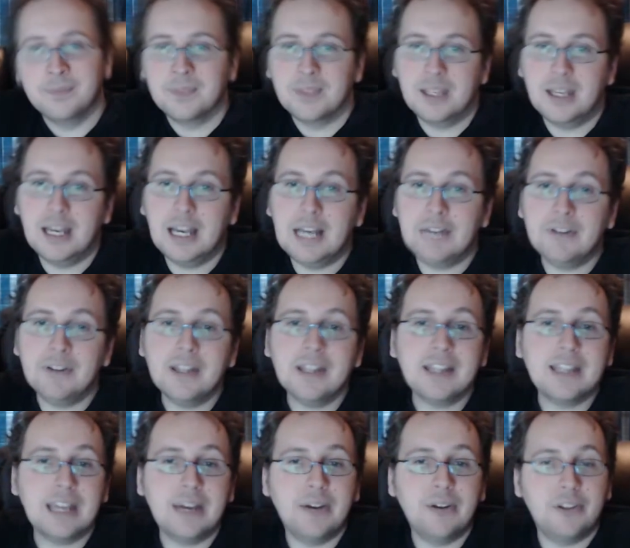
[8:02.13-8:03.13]
I really like
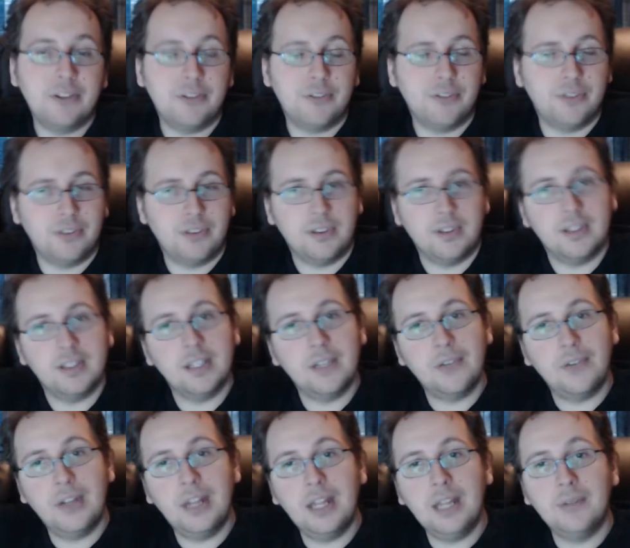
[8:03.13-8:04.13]
how it's
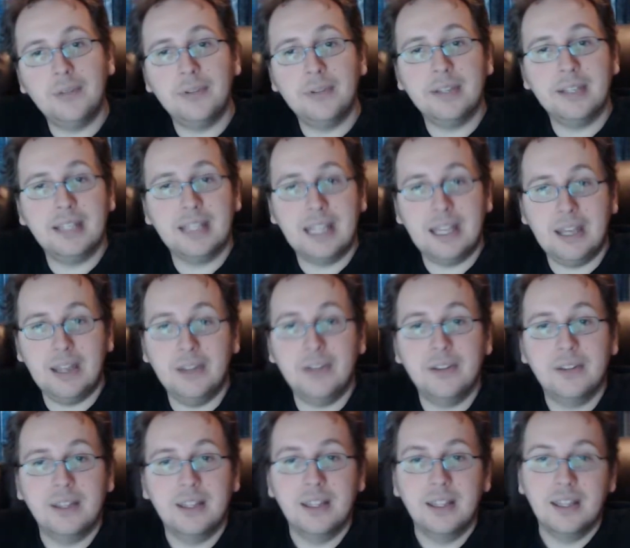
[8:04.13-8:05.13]
developing, how
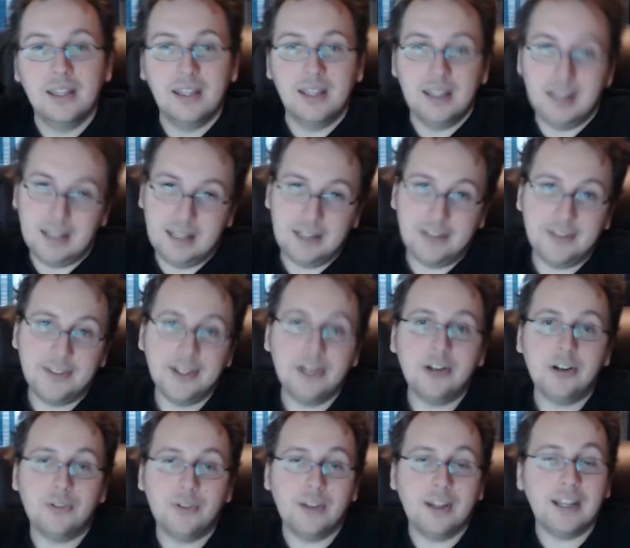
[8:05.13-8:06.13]
they're
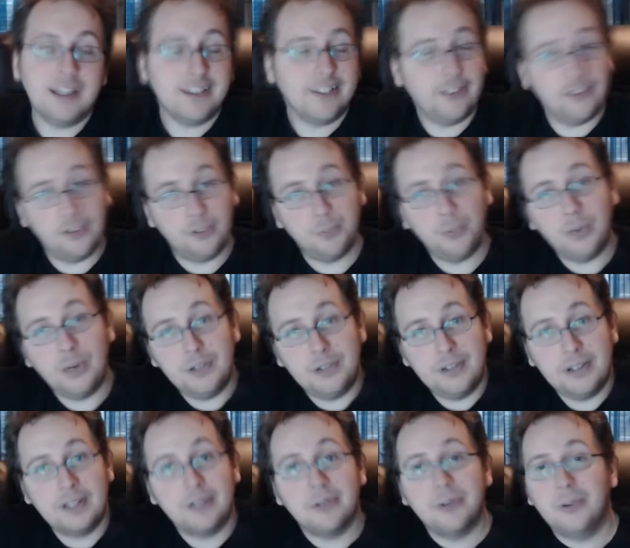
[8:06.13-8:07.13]
still a really close
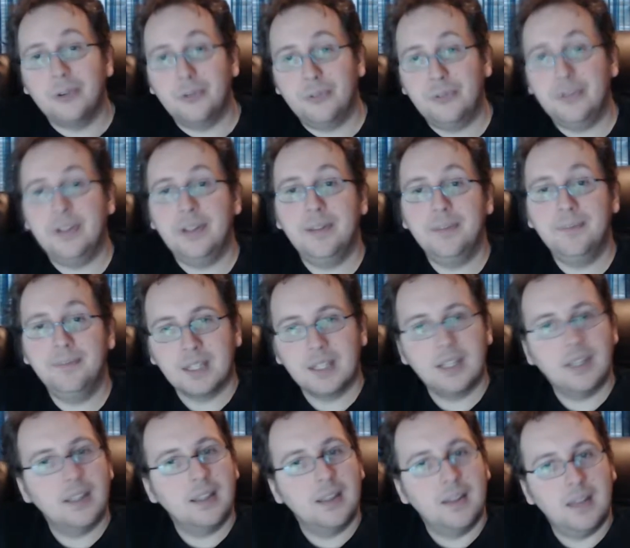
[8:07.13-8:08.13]
boyfriend and girlfriend,
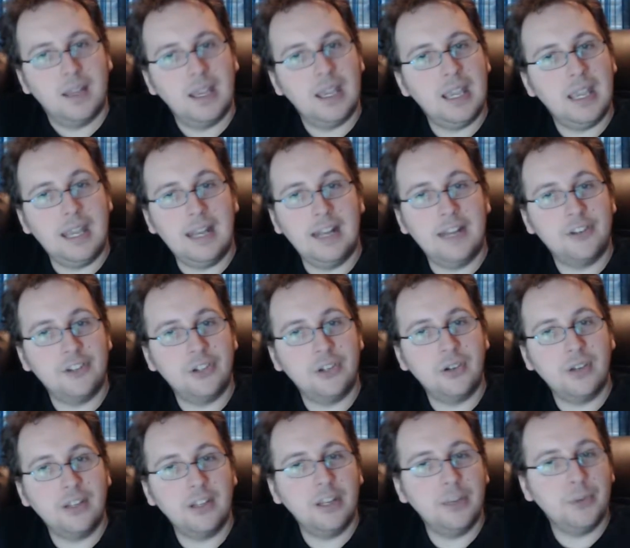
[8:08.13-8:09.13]
and it's shown
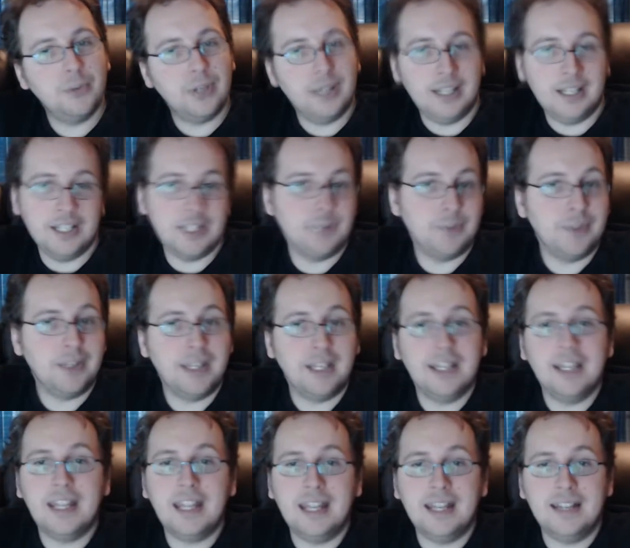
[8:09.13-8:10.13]
a little more intimately
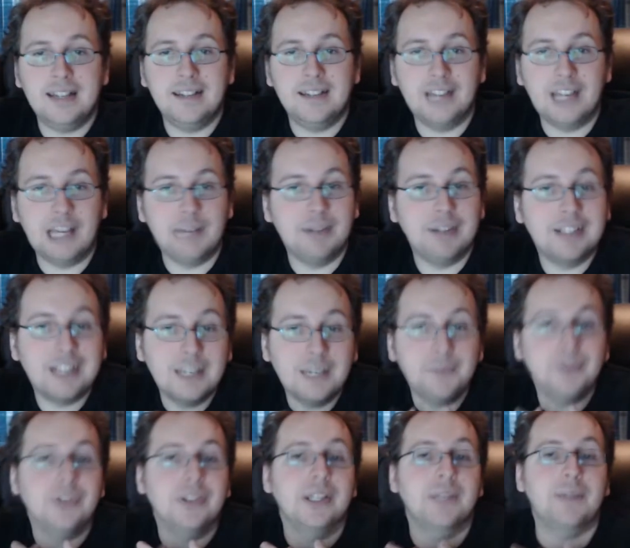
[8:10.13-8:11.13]
than Tommy and
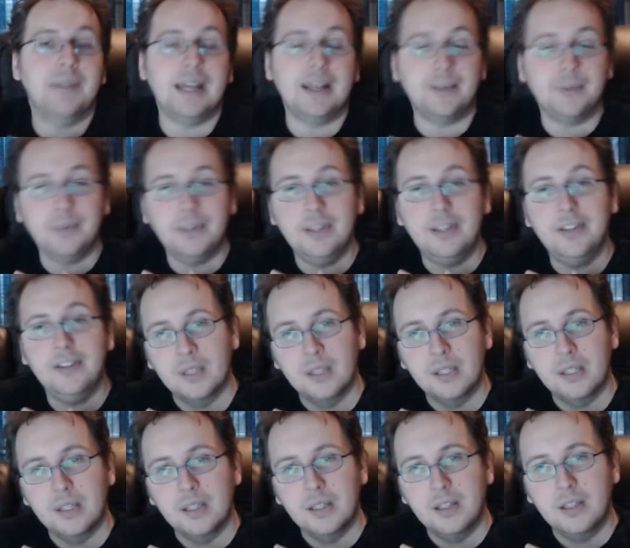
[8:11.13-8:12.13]
Kimberly back was.
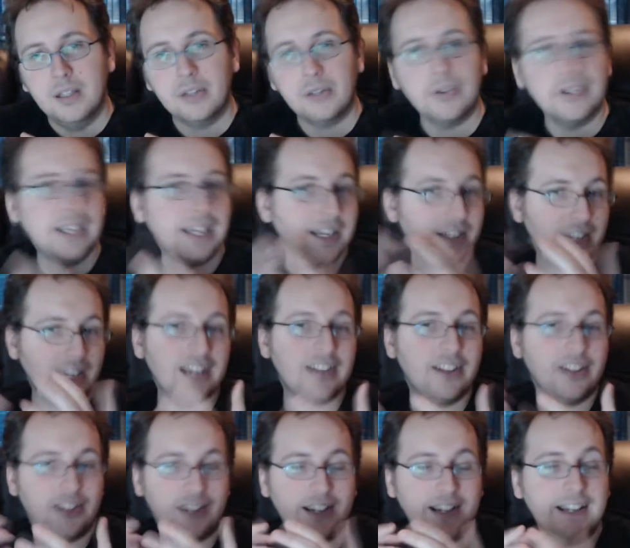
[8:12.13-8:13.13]
So I can't say it's
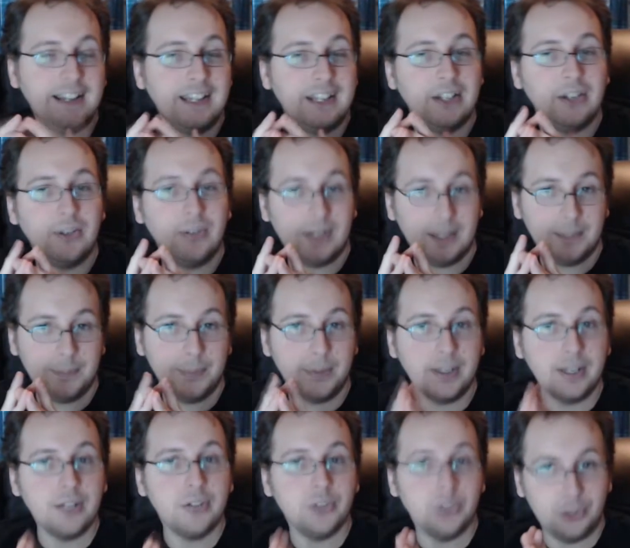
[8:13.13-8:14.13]
entirely new, they put
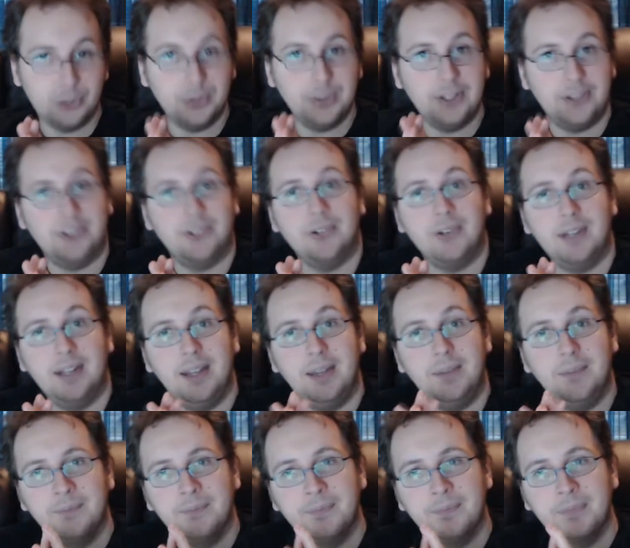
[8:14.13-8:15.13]
a new twist on it.
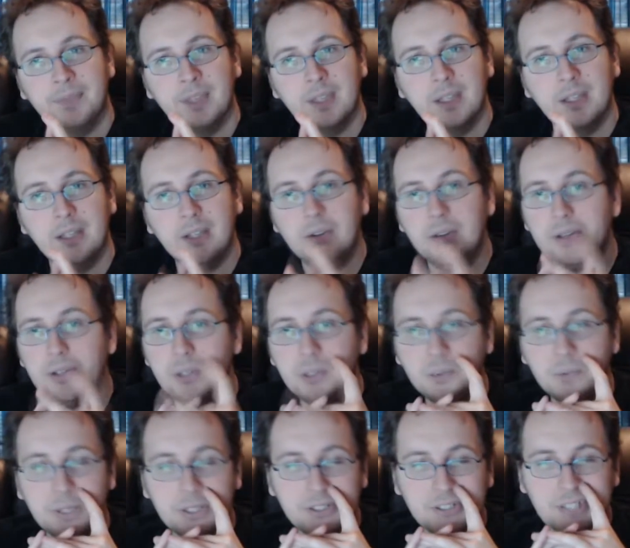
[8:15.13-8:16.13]
Though I do
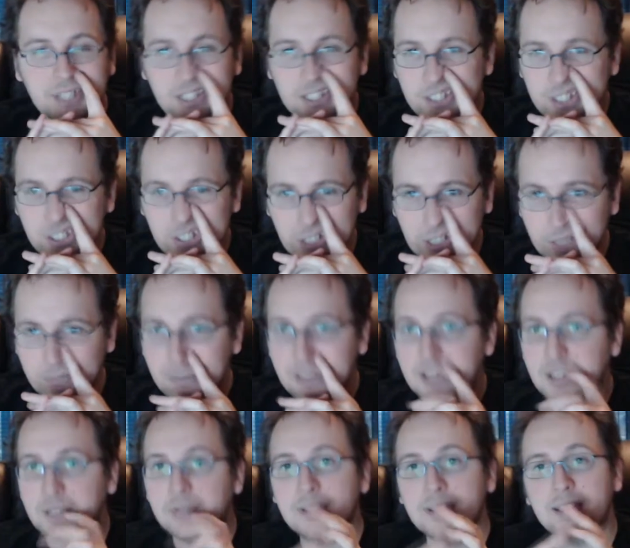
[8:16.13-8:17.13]
wish they could have made
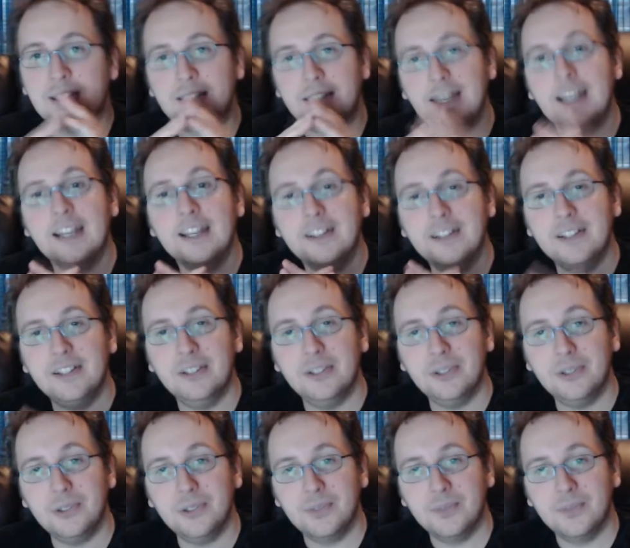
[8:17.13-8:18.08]
something entirely new.